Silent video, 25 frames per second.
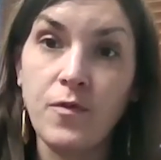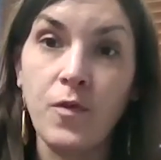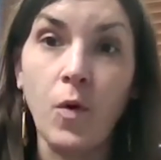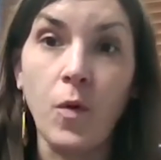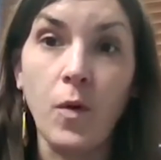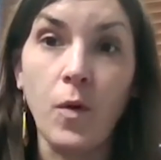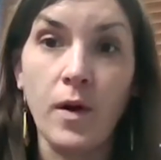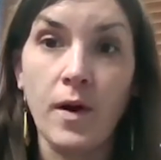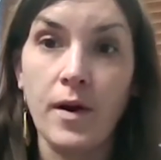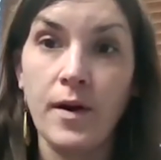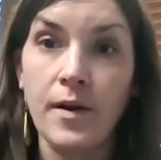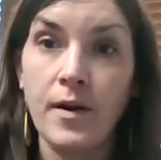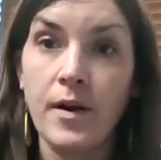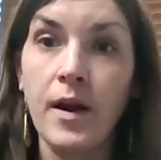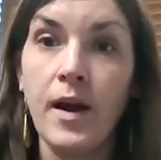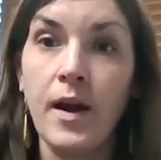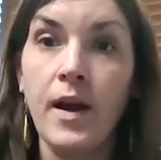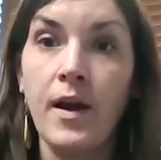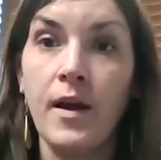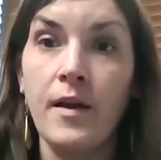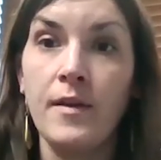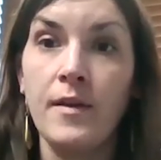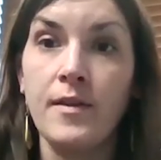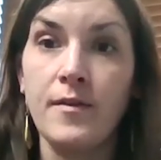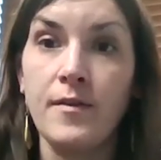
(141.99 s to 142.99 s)
for
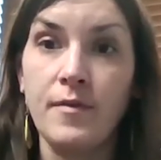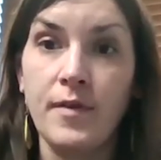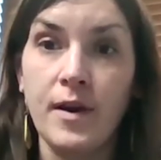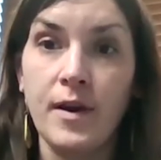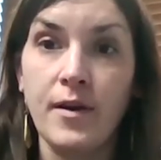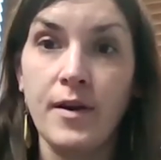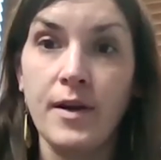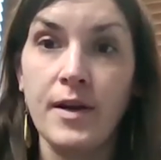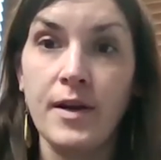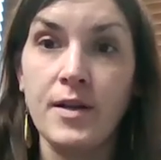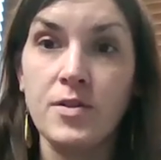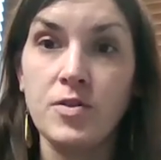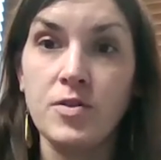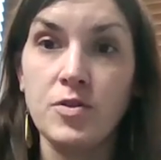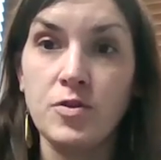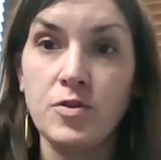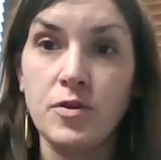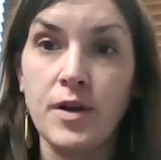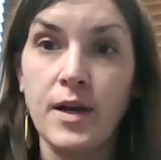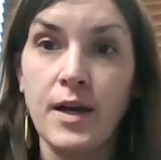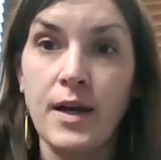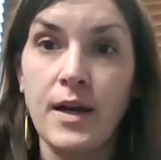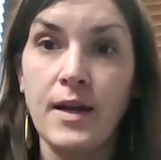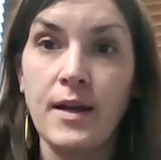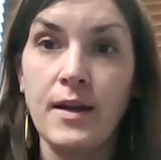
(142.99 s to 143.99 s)
the various
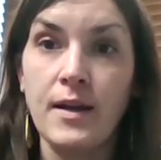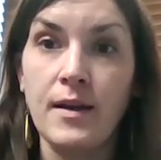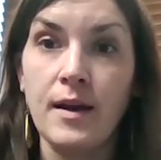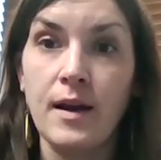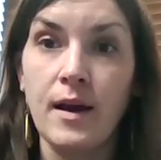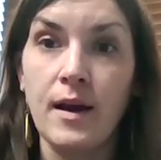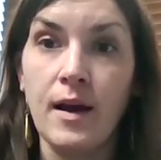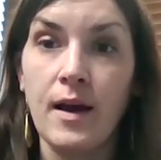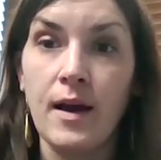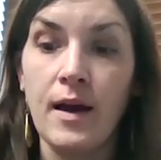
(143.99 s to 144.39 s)
trade